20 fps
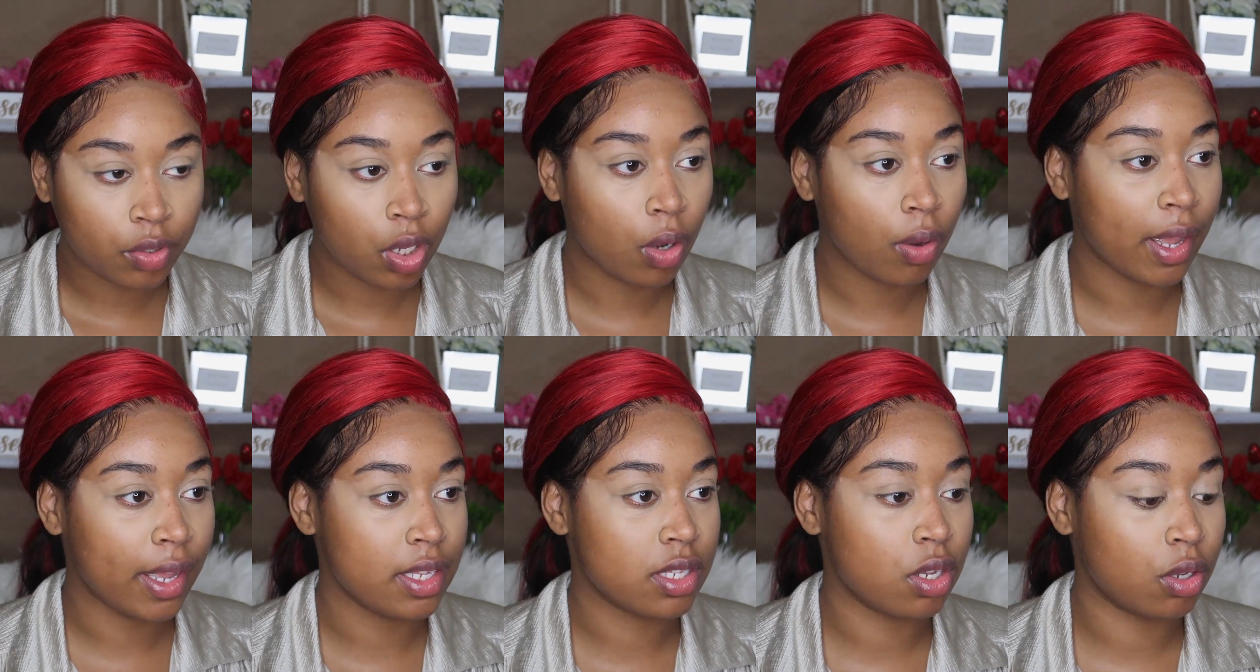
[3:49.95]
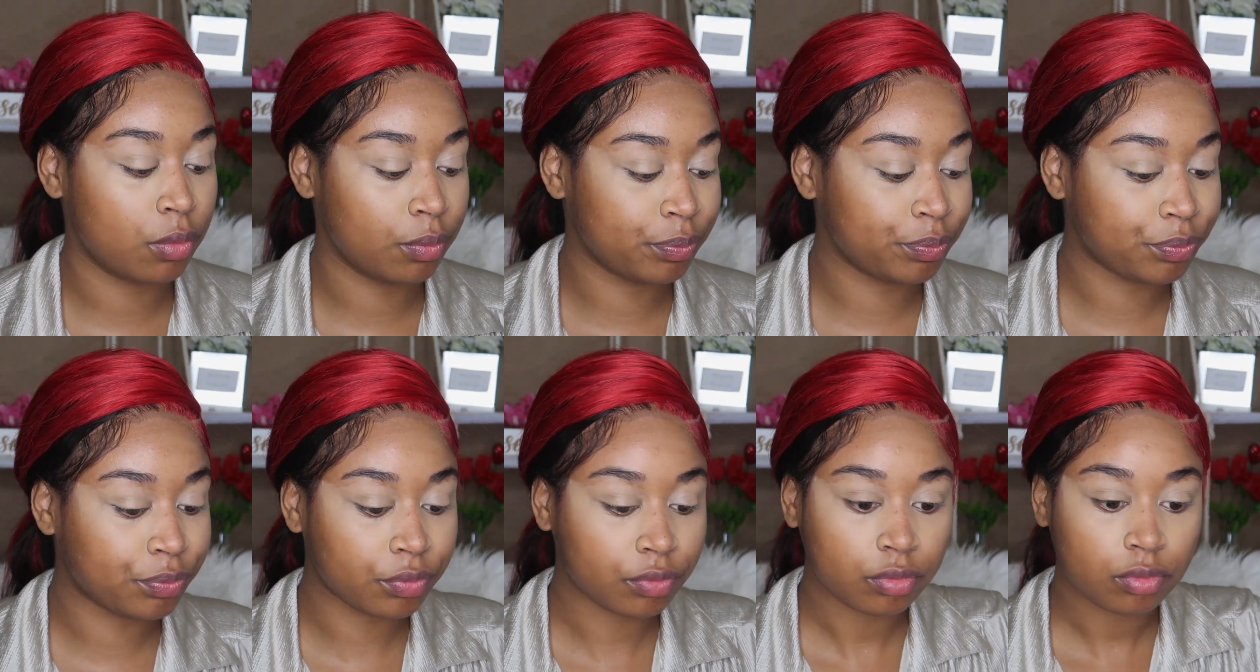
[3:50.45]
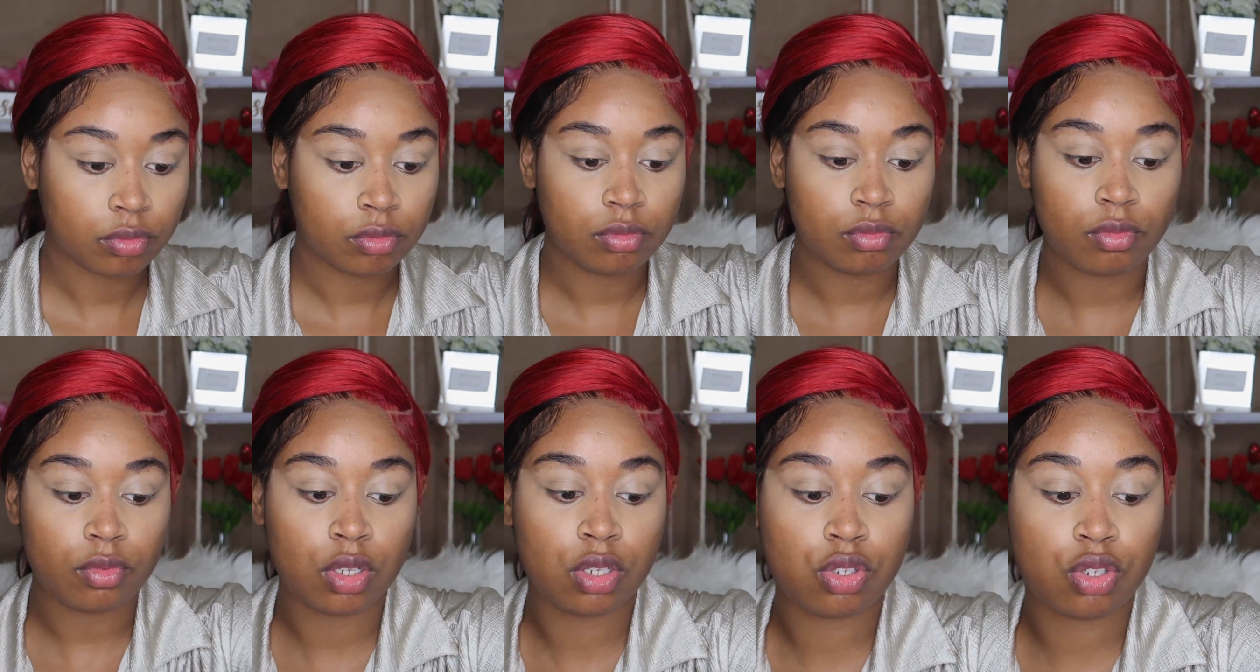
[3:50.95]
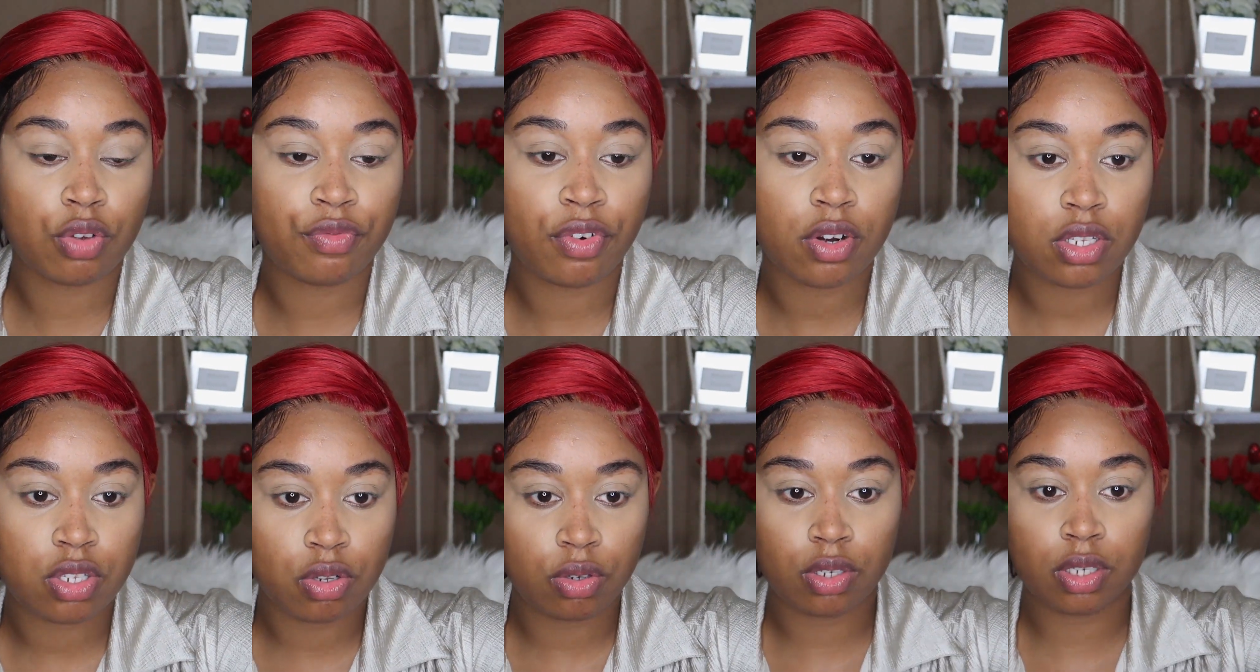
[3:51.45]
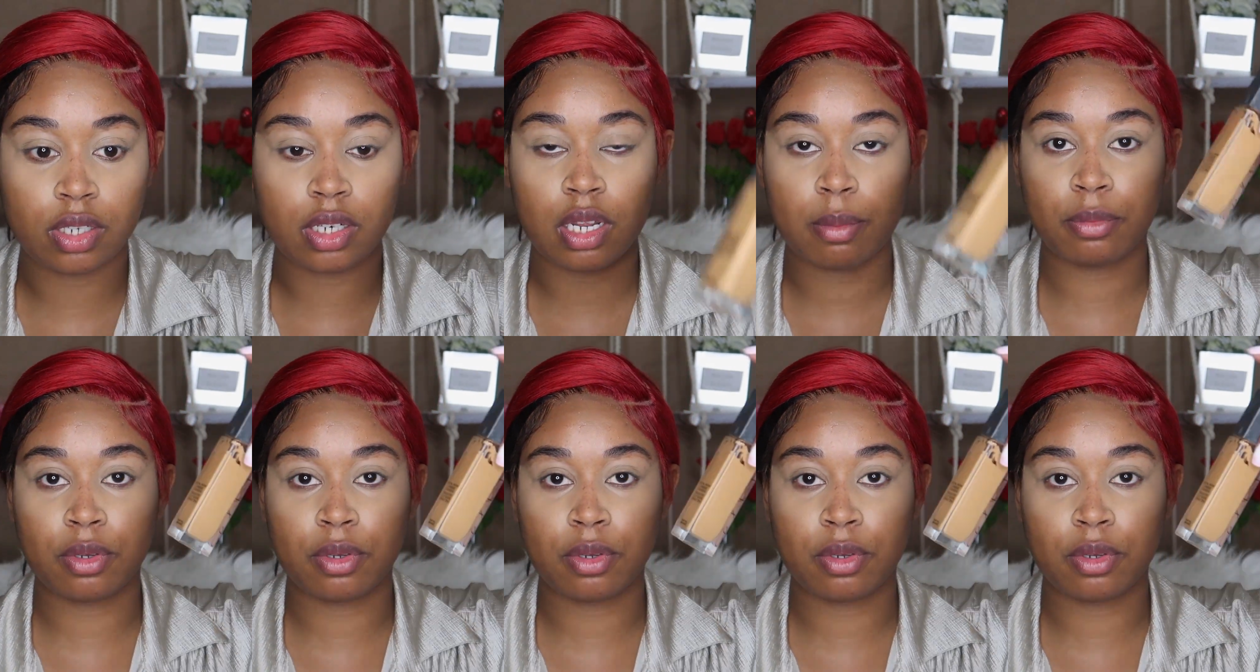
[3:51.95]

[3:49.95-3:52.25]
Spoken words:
Okay, so far so good.